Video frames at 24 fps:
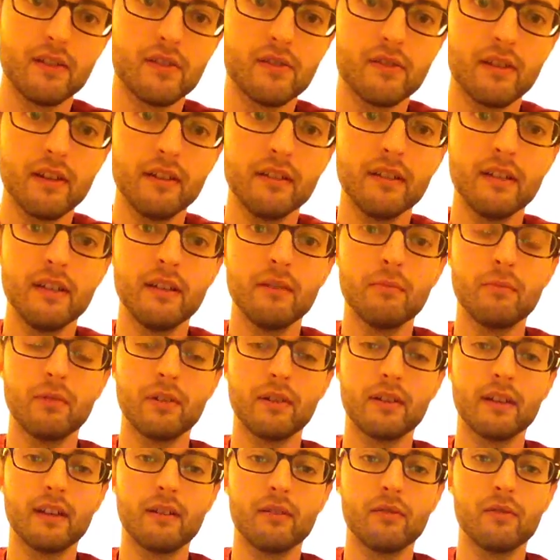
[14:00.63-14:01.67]
string.
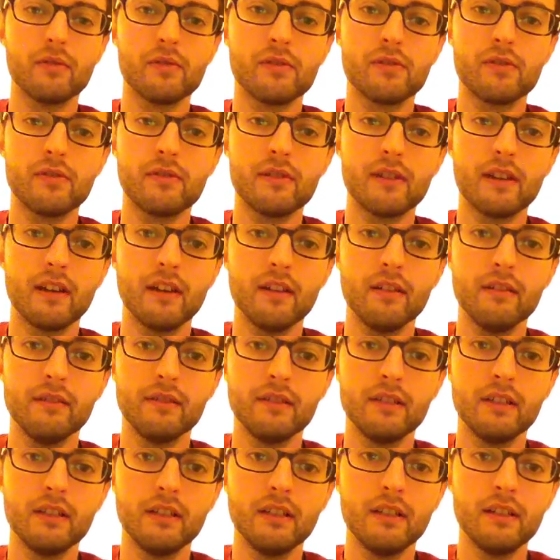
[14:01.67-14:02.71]
Pluck those two together.
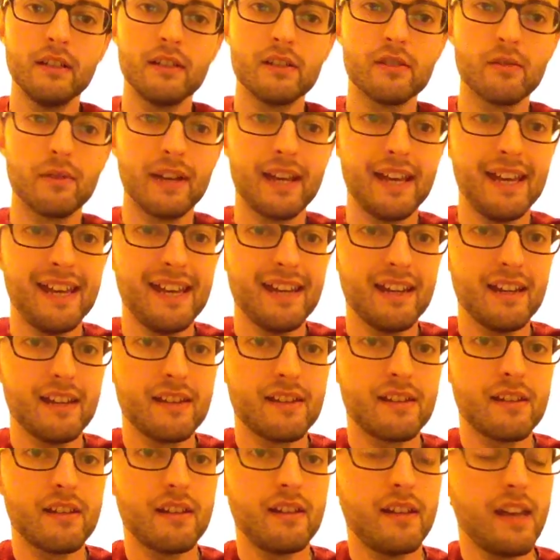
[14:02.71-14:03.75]
So an
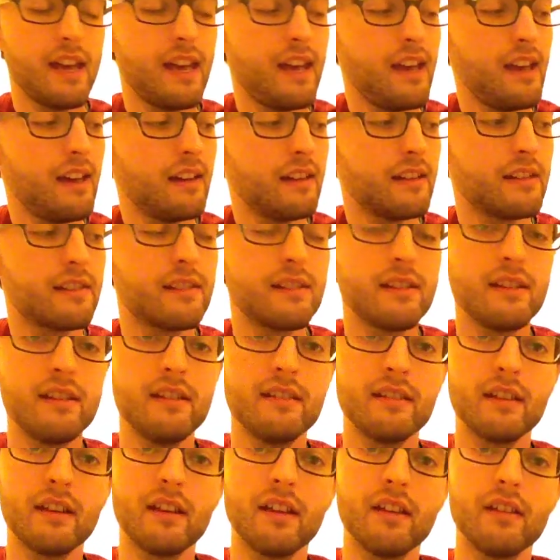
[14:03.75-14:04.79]
A and a C
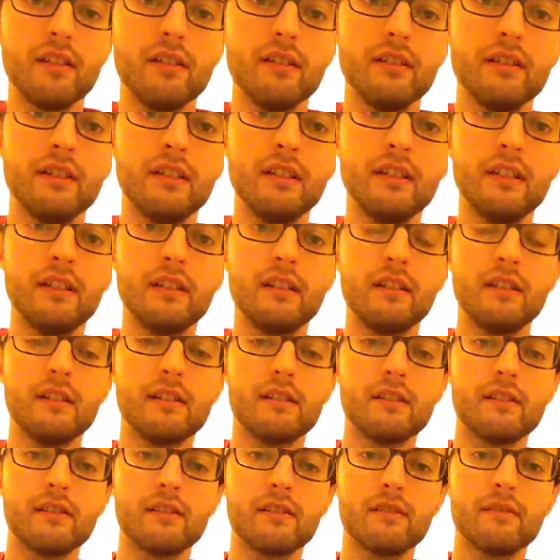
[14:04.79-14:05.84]
together.
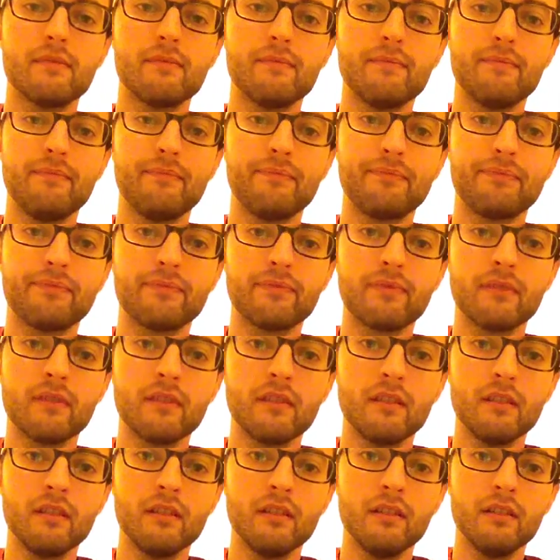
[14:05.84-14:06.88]

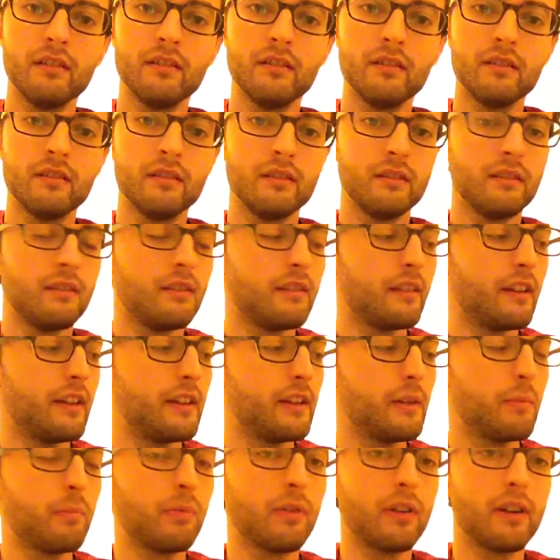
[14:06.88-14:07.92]

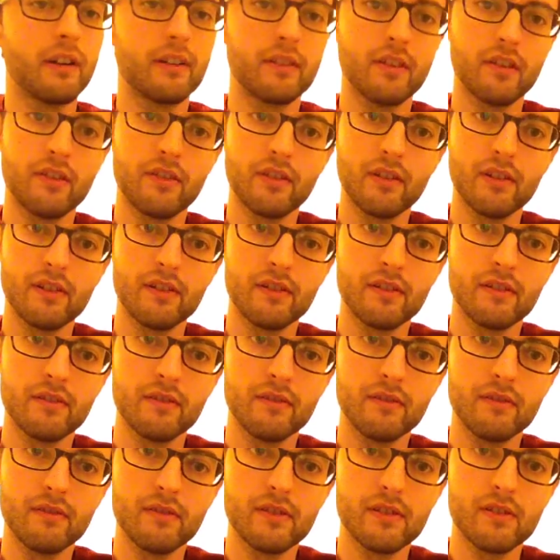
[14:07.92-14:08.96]
Then you pluck the 3rd
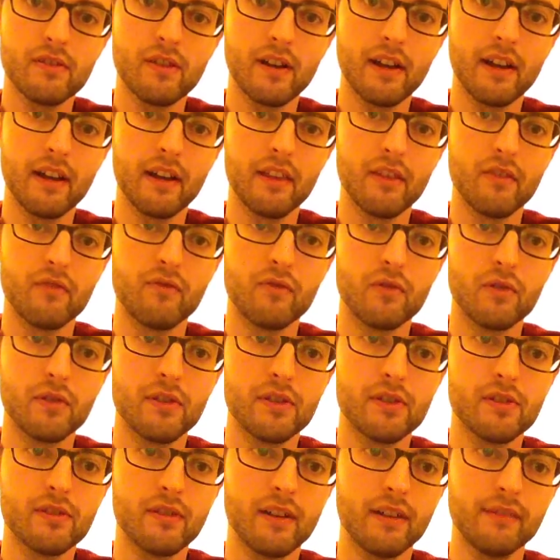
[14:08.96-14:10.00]
string and the 4th
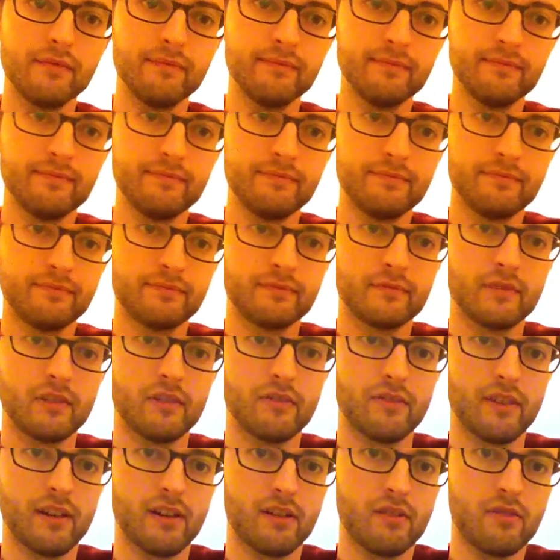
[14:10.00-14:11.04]
string
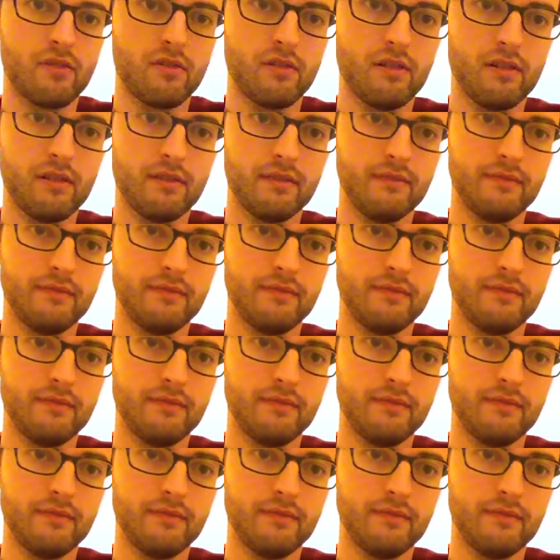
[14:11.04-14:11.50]
of that chord.